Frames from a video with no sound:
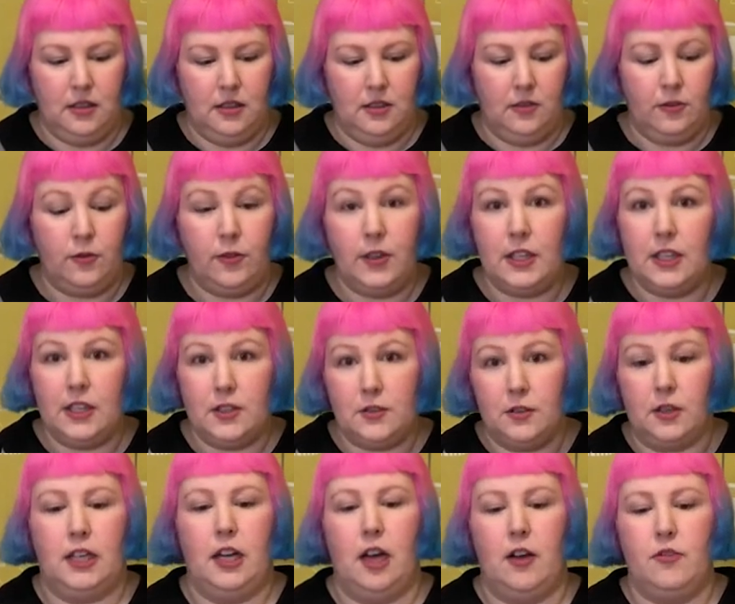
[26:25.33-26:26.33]
fit is
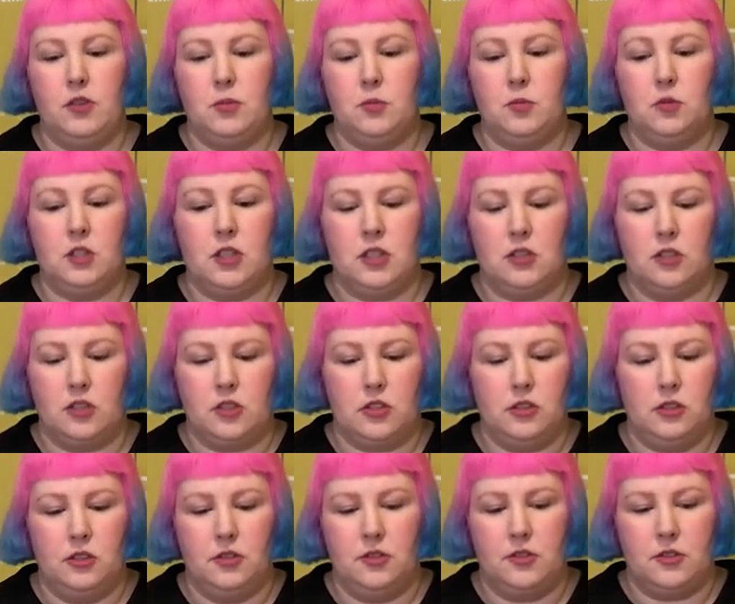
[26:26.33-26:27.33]
very comfortable. It's not
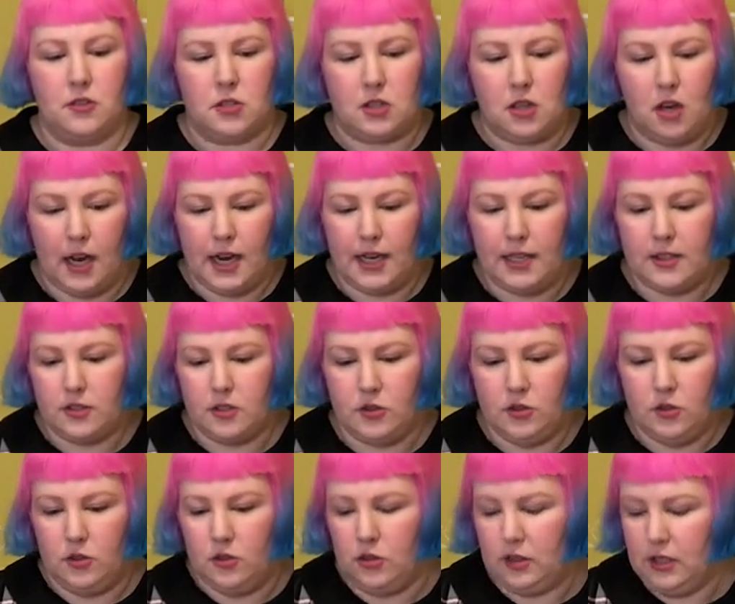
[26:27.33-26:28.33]
too loose or tight, so
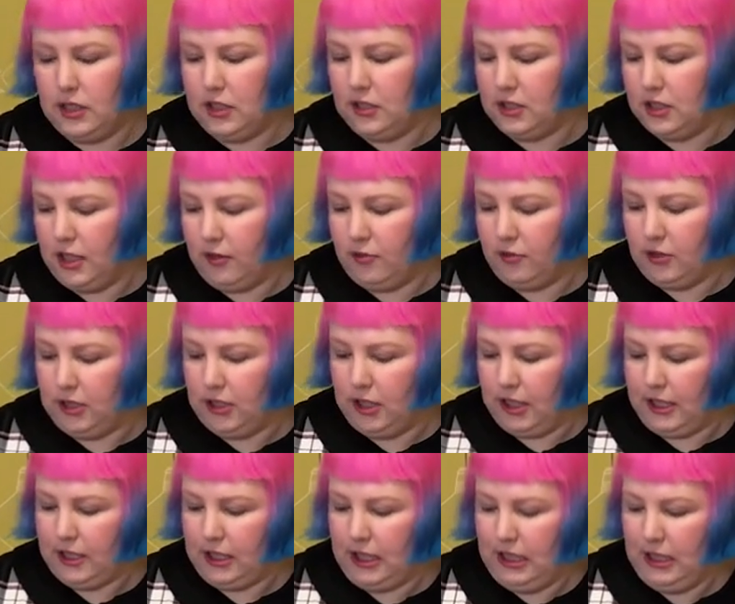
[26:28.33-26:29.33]
you can definitely
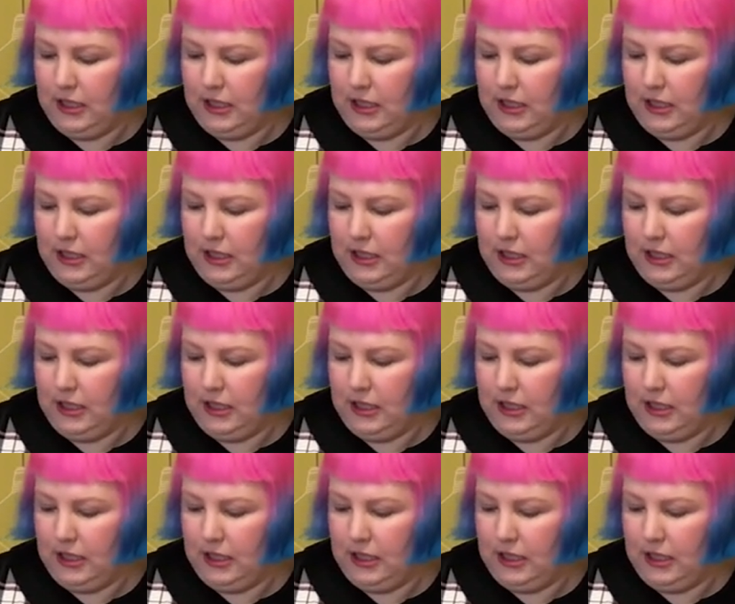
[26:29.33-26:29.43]
like